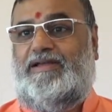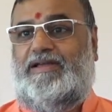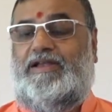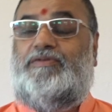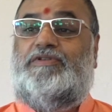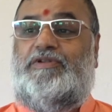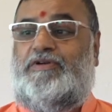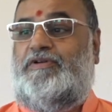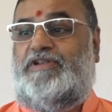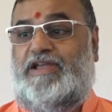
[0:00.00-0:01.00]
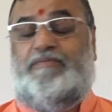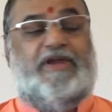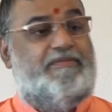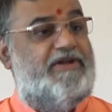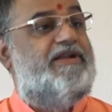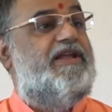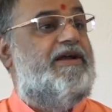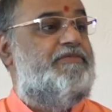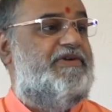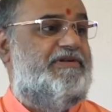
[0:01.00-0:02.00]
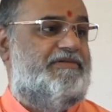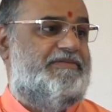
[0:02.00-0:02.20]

It was a long time back, but it happened.